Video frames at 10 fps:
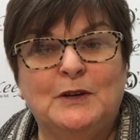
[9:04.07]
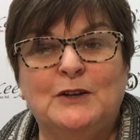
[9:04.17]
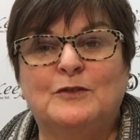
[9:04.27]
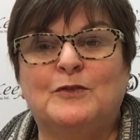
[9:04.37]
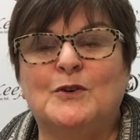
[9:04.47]
We
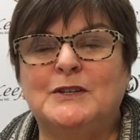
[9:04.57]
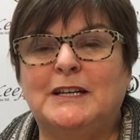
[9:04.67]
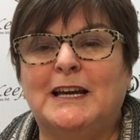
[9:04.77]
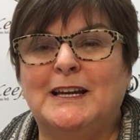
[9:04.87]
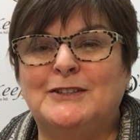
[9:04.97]
look forward to
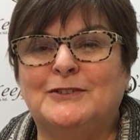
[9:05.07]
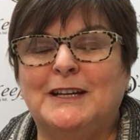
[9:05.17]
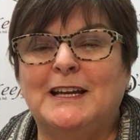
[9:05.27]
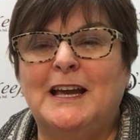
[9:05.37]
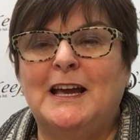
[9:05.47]
you
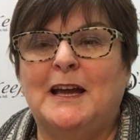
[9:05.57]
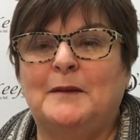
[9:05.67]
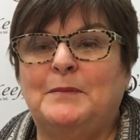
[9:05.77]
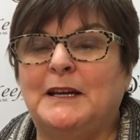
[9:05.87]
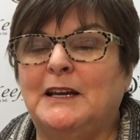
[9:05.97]
entering
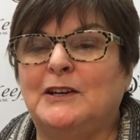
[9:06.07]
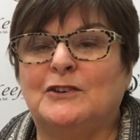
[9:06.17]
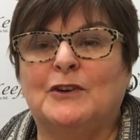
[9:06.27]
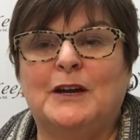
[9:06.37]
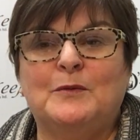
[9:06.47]
and picking a
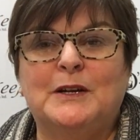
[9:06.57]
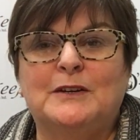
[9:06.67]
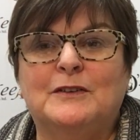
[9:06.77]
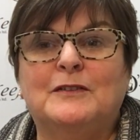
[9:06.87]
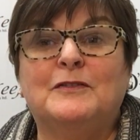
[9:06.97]
great
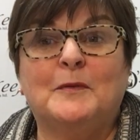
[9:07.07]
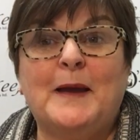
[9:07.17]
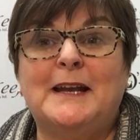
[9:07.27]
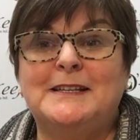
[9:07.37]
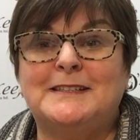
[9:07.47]
winner for
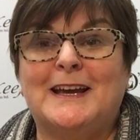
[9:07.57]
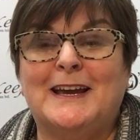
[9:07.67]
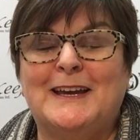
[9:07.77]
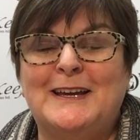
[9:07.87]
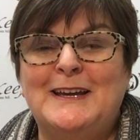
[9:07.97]
Paddy's
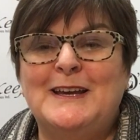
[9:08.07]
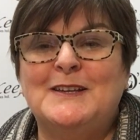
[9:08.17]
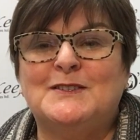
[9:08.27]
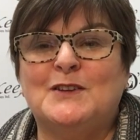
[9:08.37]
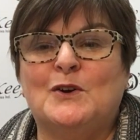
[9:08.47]
Day.
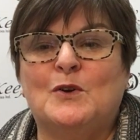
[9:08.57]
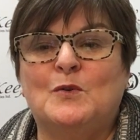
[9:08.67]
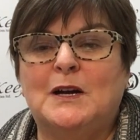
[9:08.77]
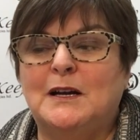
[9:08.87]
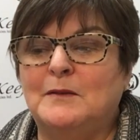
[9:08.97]

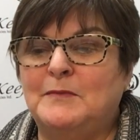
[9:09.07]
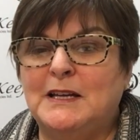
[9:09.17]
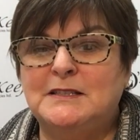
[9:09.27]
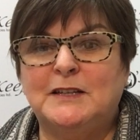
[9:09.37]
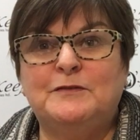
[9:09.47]
So
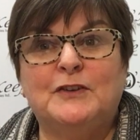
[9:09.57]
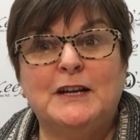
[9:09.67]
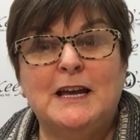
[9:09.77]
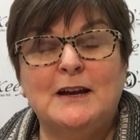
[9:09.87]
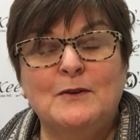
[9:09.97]
that's it for
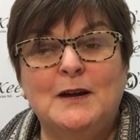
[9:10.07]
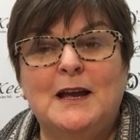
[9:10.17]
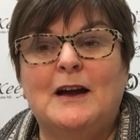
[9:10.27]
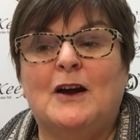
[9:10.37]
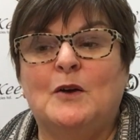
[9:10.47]
now.
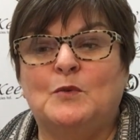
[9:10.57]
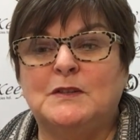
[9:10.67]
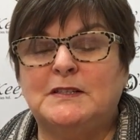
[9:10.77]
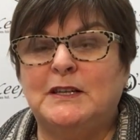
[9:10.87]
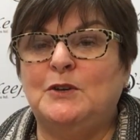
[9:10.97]
I will
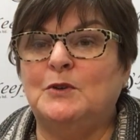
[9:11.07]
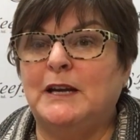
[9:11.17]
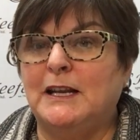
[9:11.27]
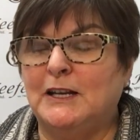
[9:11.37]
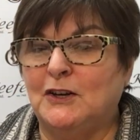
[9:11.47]
see you
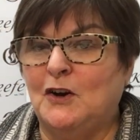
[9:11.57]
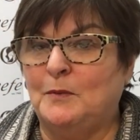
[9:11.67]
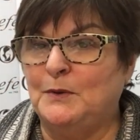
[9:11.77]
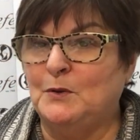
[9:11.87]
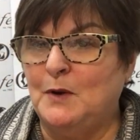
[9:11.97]
again in a
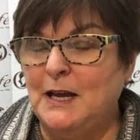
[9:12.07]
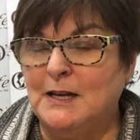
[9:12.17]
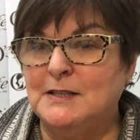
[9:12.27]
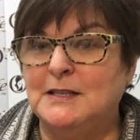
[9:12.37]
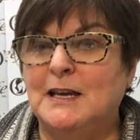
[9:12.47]
couple of
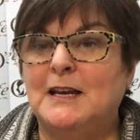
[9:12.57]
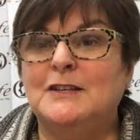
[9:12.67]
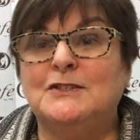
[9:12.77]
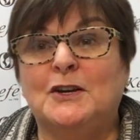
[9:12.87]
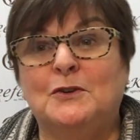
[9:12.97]
weeks.
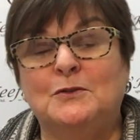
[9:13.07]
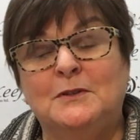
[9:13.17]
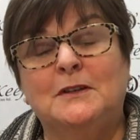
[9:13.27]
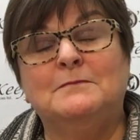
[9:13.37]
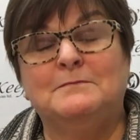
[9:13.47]
So
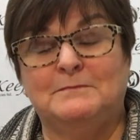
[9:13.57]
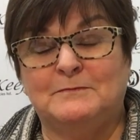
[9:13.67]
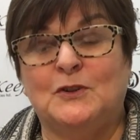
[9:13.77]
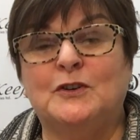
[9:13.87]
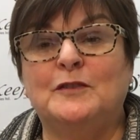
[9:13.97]

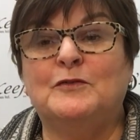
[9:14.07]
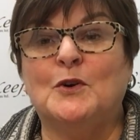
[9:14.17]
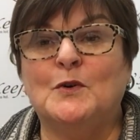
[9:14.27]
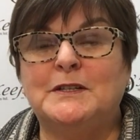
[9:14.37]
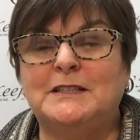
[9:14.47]
looking
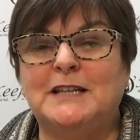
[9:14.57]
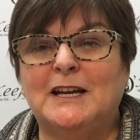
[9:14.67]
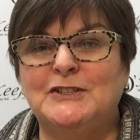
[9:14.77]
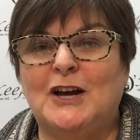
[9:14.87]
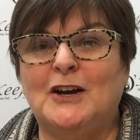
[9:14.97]
forward to
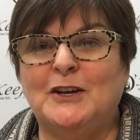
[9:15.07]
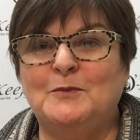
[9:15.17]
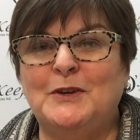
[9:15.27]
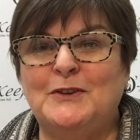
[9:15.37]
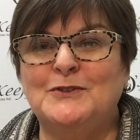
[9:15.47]
tech talking
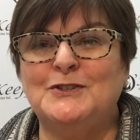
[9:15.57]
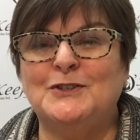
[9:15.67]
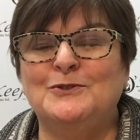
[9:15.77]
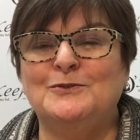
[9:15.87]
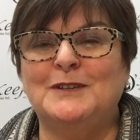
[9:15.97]
with you
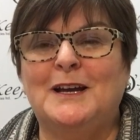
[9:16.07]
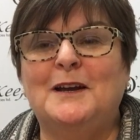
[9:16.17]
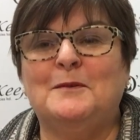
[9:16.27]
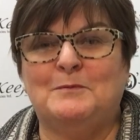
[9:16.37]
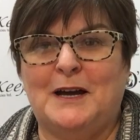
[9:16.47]
soon.
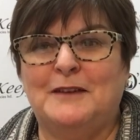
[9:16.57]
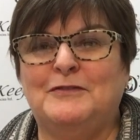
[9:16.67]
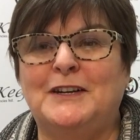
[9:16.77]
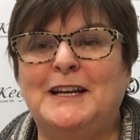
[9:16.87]
Bye for